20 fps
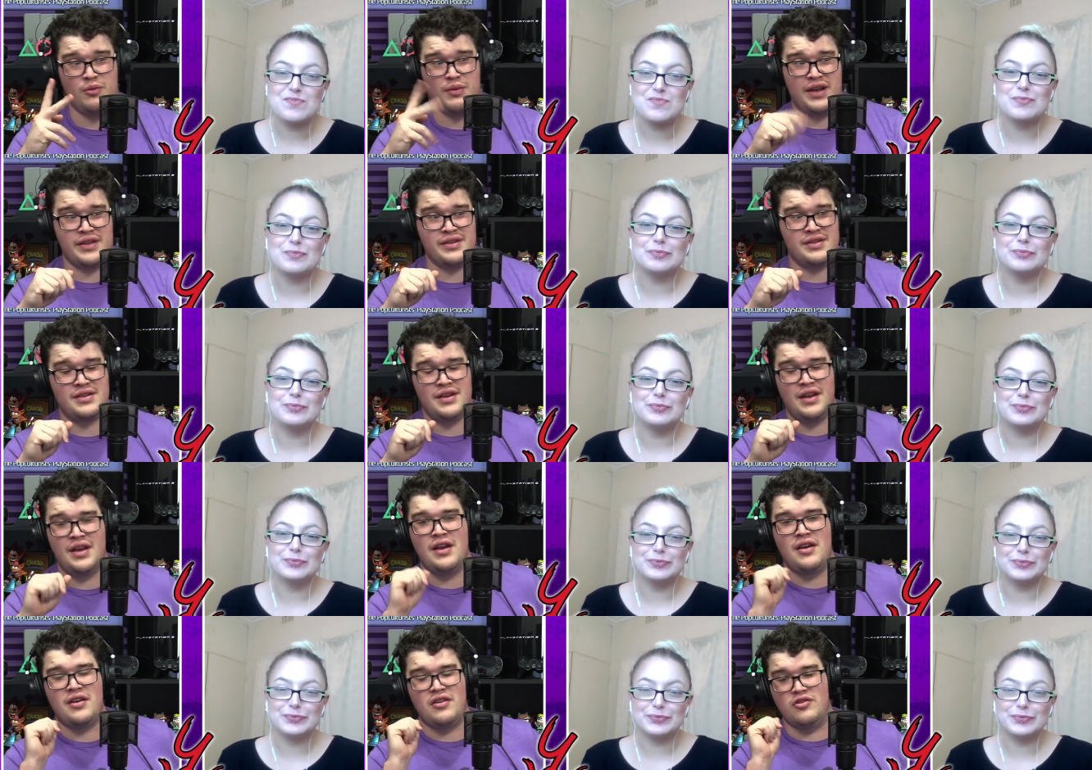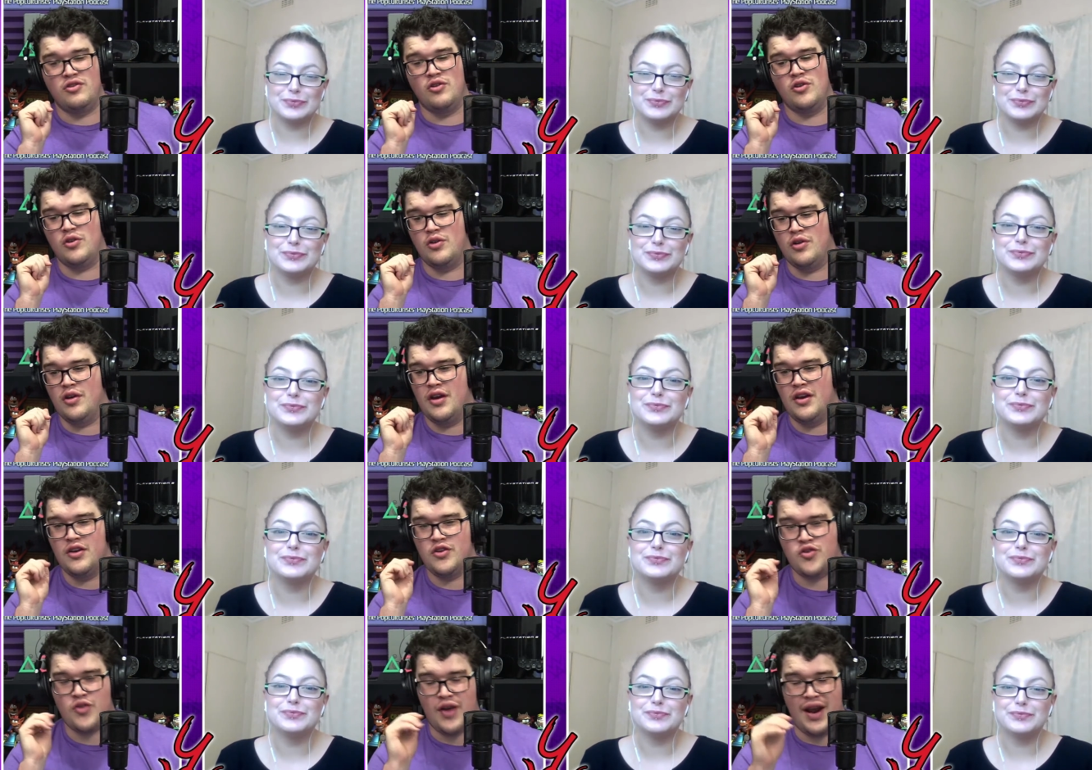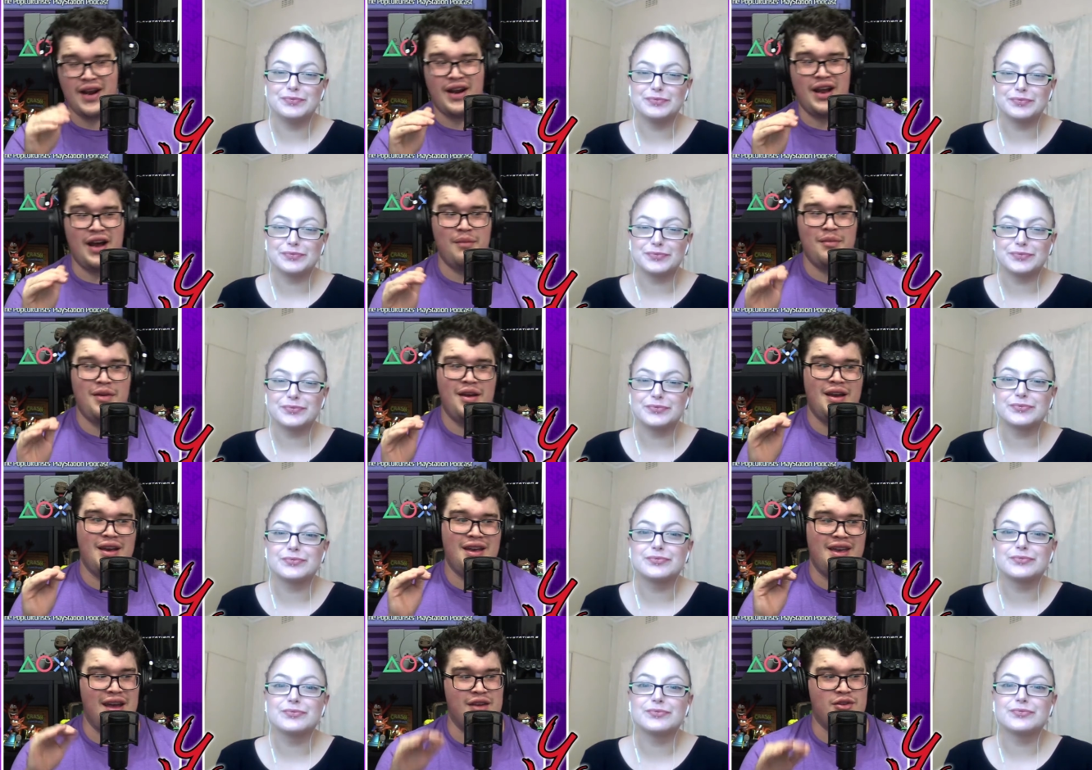Speaker 1: months. You train up,
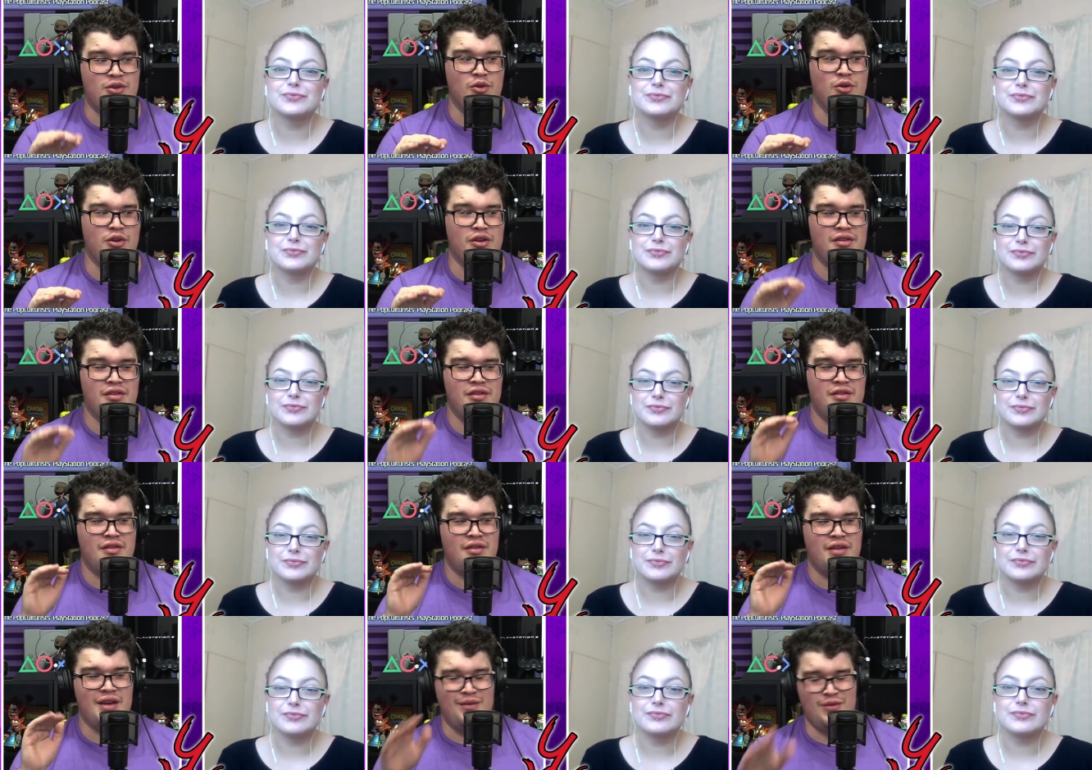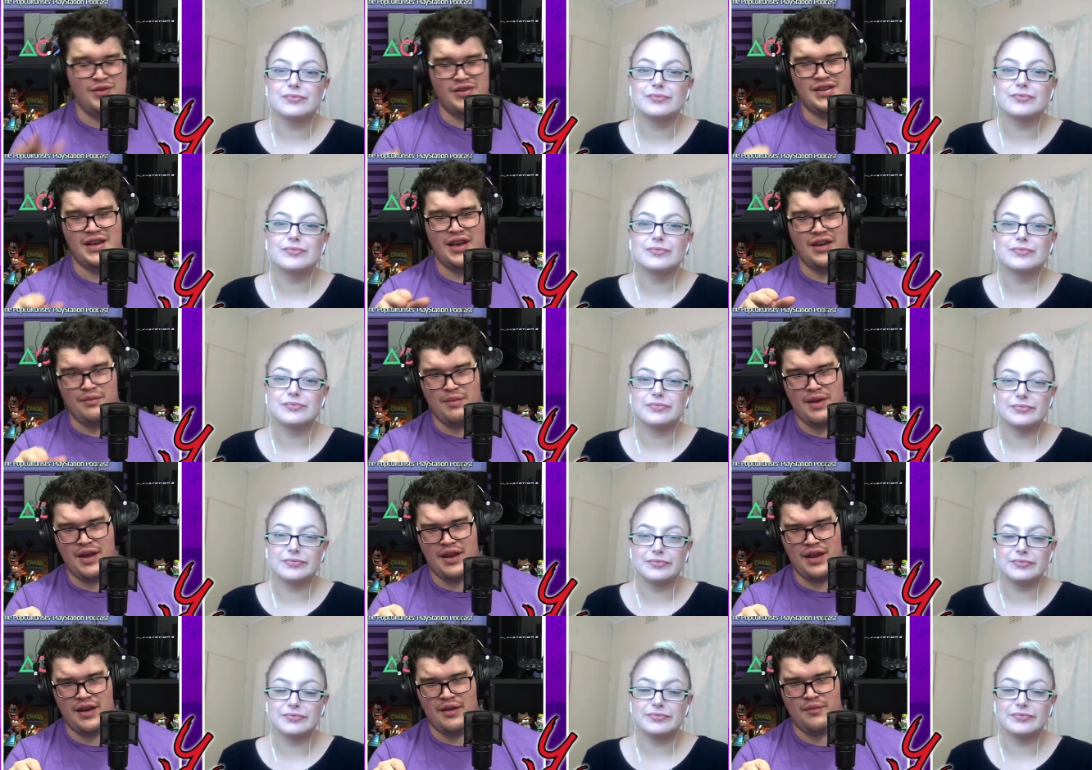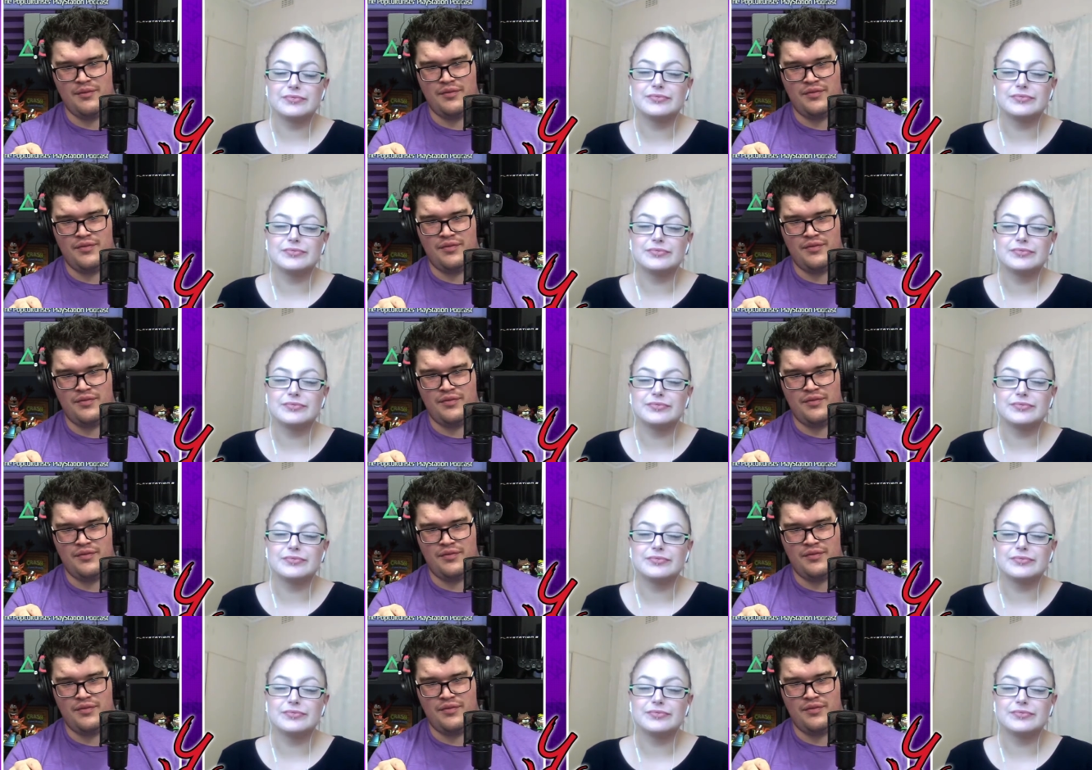get good, and we'll see you at Mania.